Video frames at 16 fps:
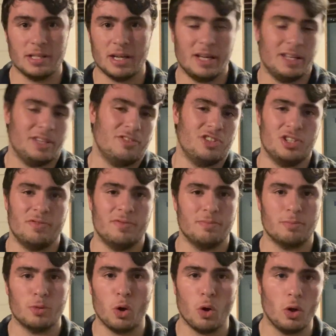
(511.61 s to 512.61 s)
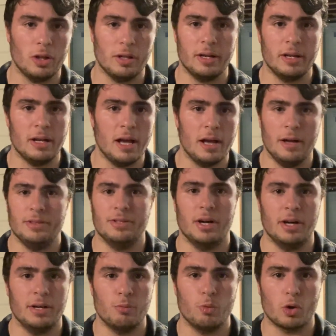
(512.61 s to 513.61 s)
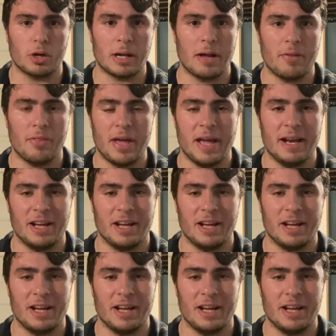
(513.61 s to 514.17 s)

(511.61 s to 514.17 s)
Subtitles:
I just call it a done workout then.